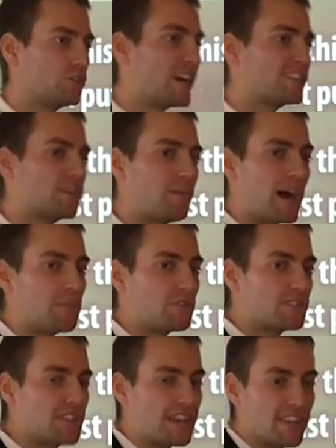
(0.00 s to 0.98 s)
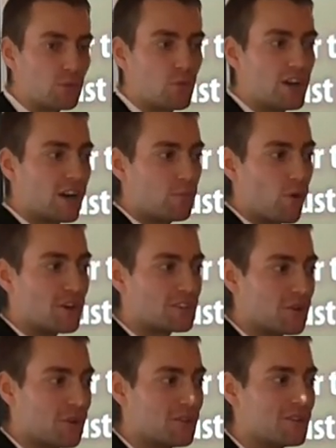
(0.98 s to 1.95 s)
So does the Bible say that we are
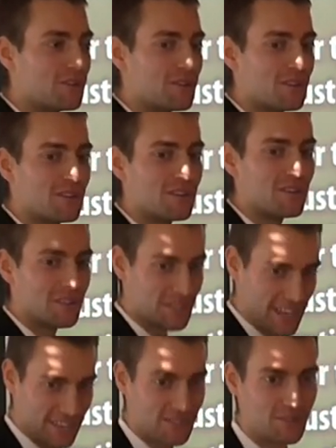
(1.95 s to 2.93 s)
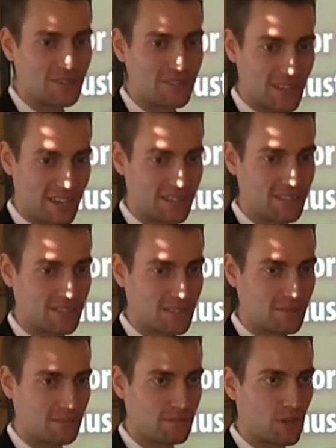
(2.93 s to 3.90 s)
mortal? The answer is
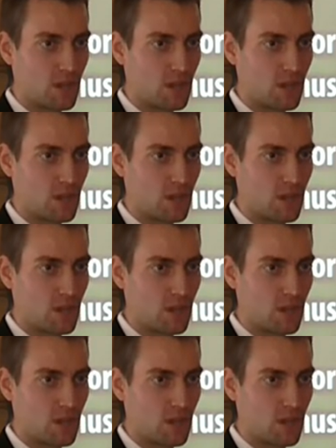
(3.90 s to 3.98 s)
yes.